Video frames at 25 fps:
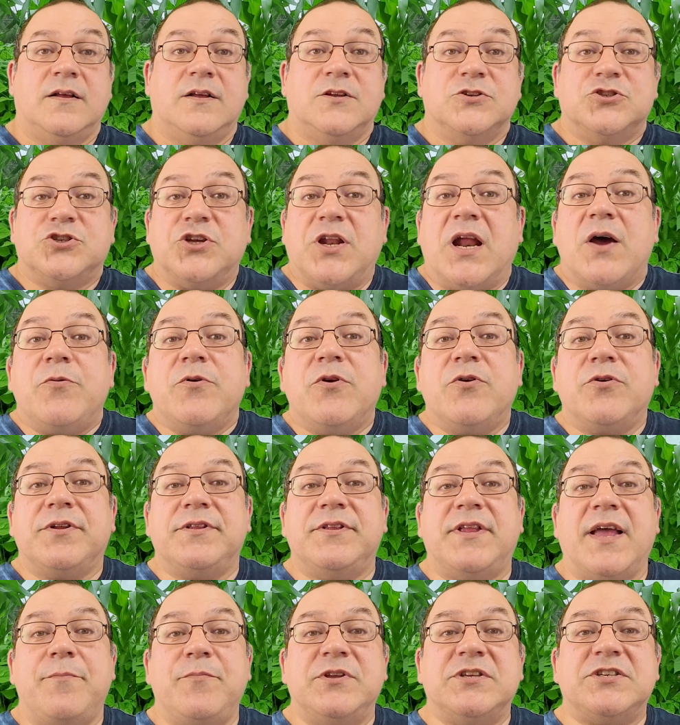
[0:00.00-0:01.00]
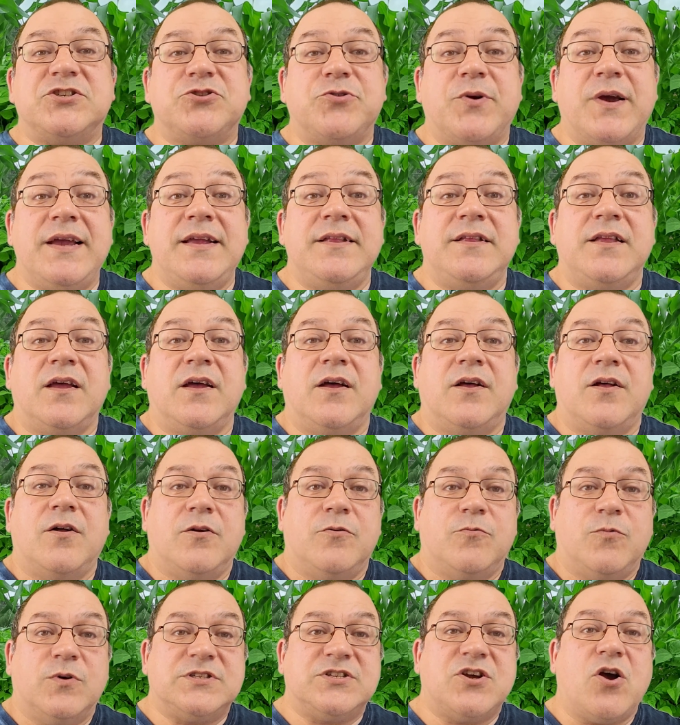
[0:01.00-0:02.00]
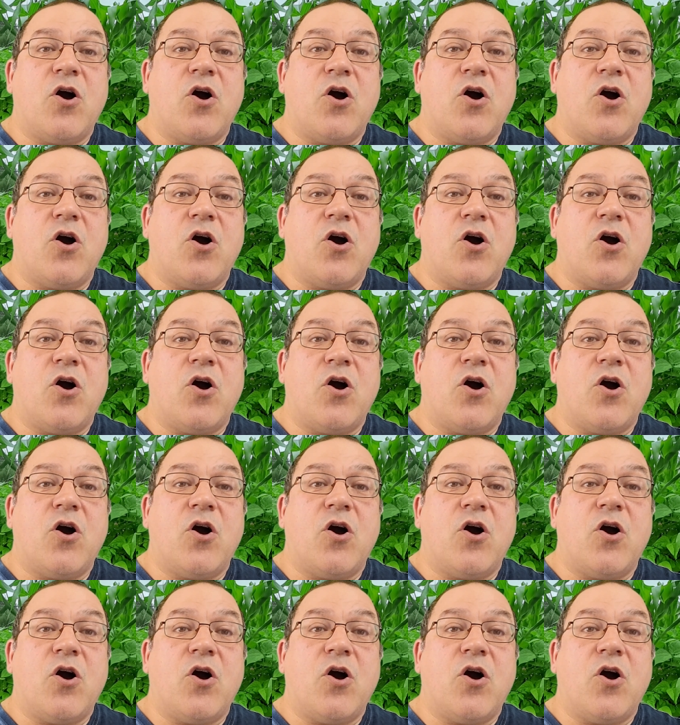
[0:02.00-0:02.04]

So now we're going to demonstrate what's